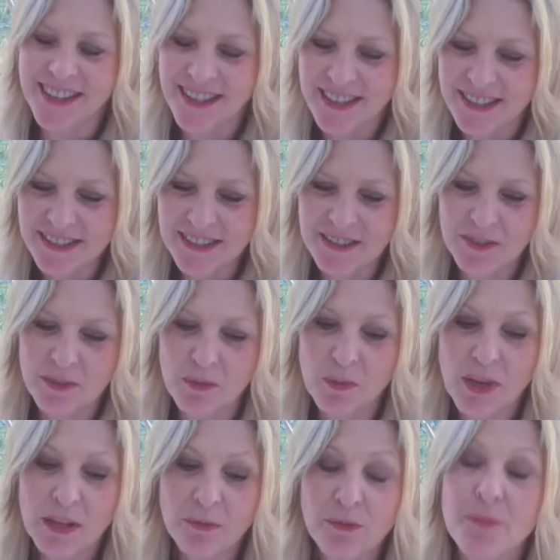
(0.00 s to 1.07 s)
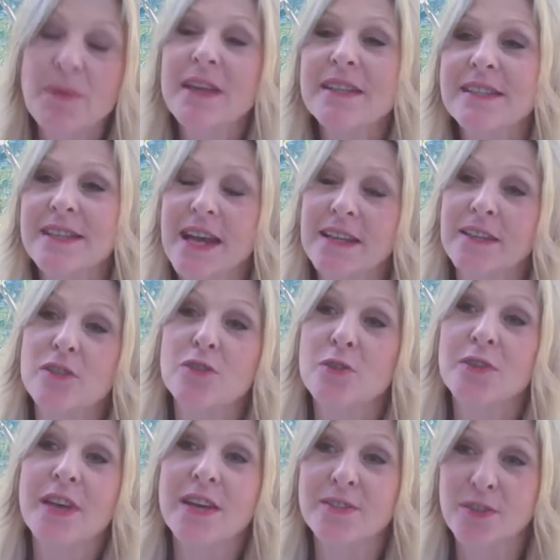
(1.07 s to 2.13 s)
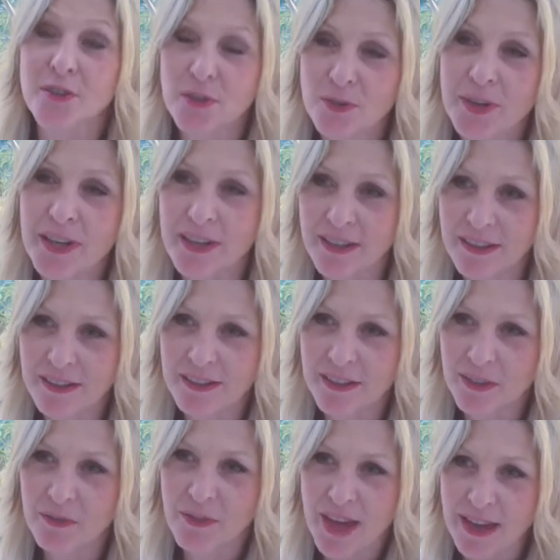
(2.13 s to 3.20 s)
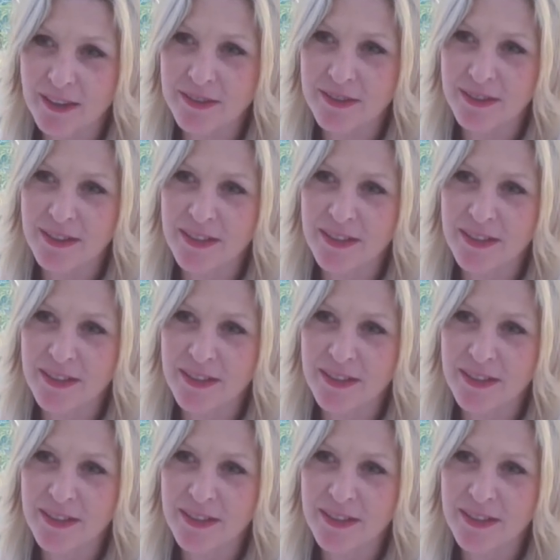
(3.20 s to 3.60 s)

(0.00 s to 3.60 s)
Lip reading: Yes. Well, for me it started in 2003, in fact.